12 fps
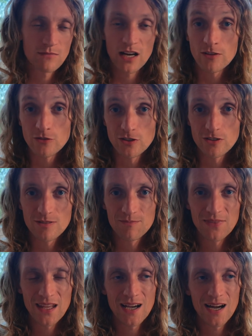governed,
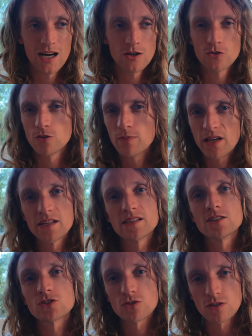how
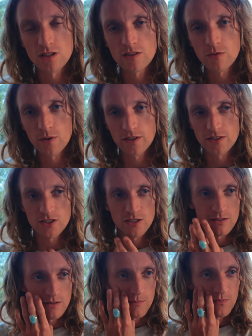humanity should live with each
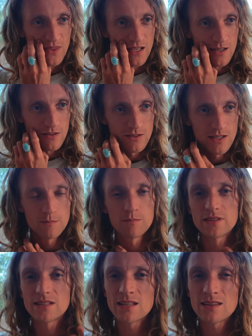other, right?
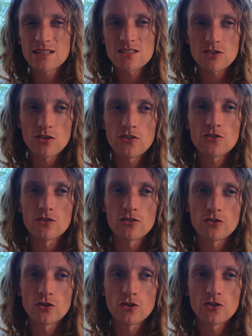But then there's also,
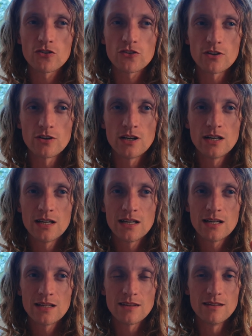of course, the
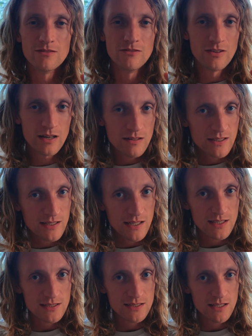very
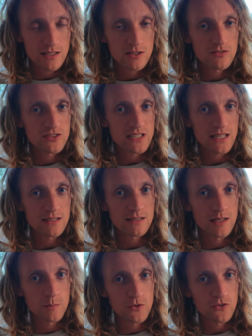dark side of
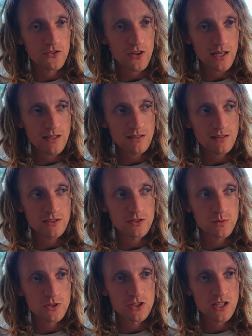Saturn-Neptune cycles,